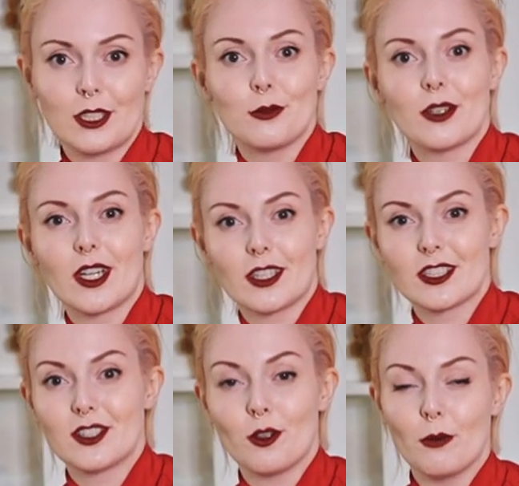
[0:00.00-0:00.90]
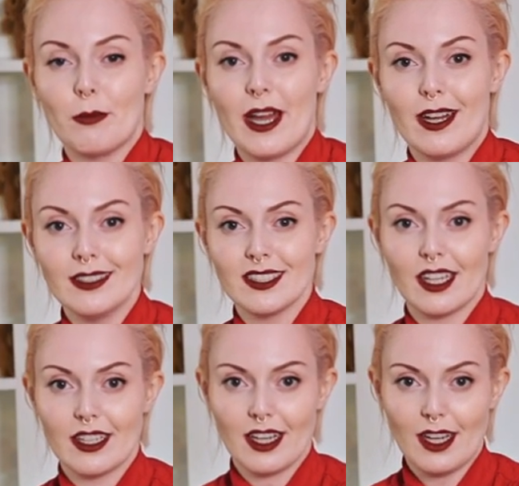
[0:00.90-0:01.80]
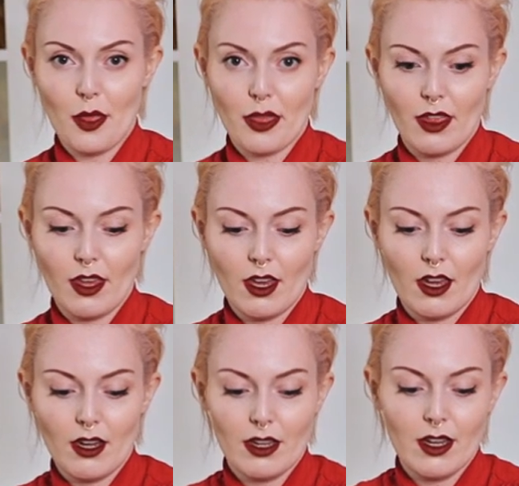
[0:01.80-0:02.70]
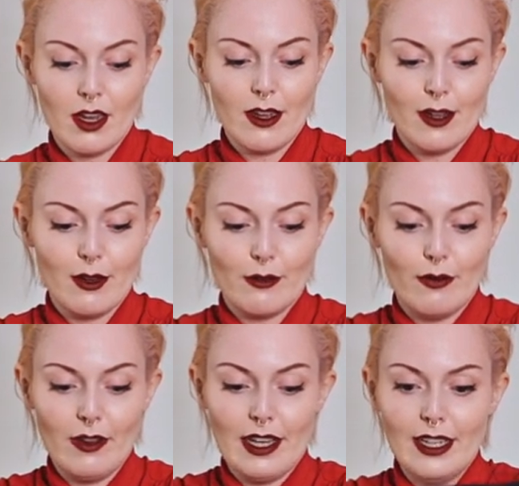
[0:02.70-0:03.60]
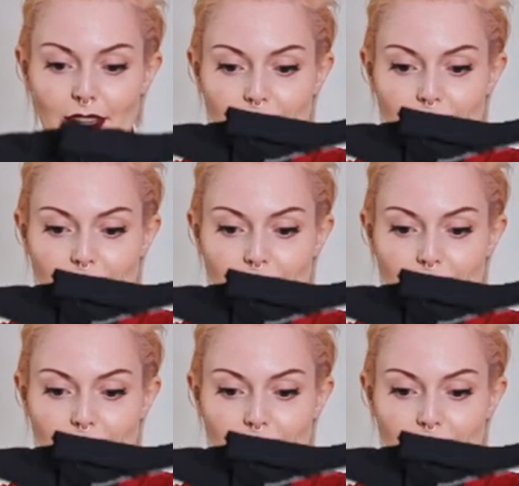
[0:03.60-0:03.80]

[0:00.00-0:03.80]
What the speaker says: in regards to the pants, and I think I flayed